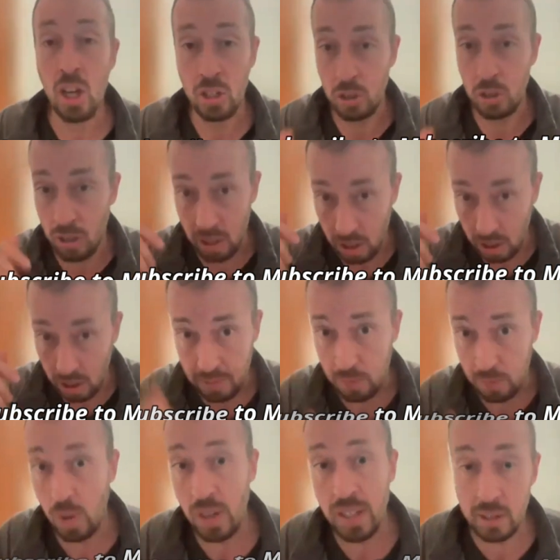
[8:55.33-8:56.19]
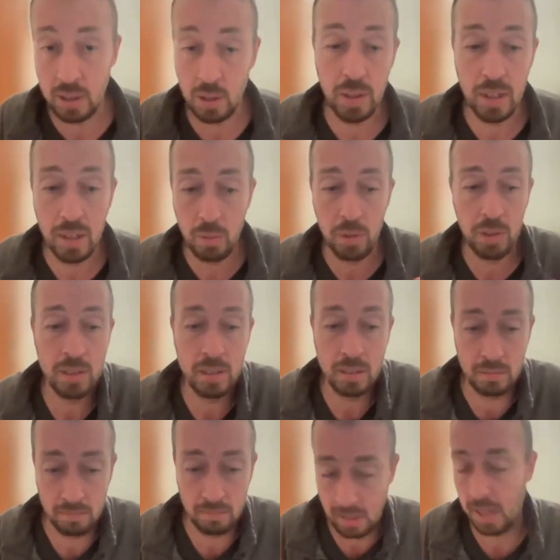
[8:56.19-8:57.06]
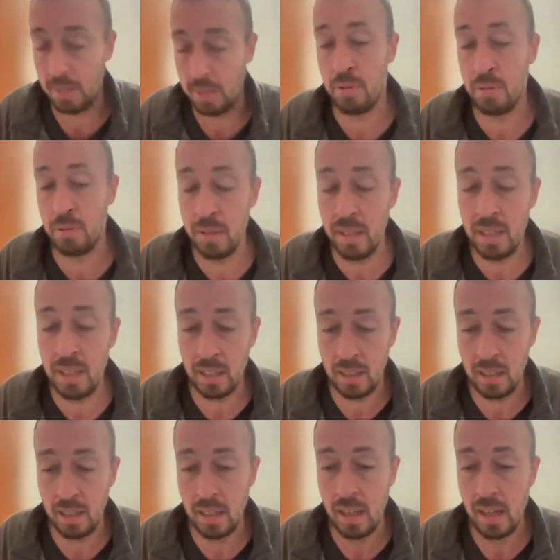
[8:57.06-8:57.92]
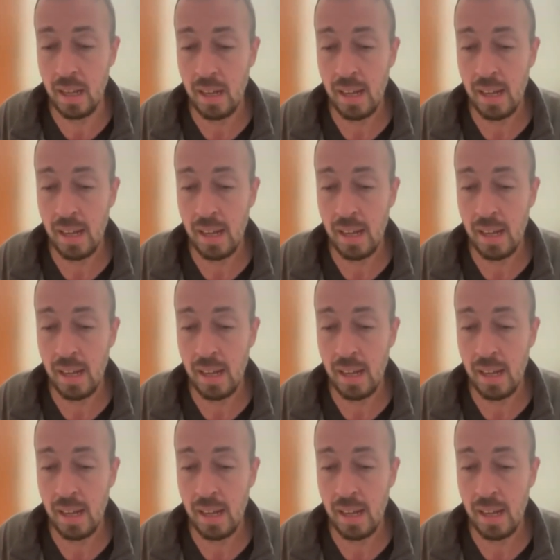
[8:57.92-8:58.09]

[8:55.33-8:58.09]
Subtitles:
You're going to avoid doing what's not permitted.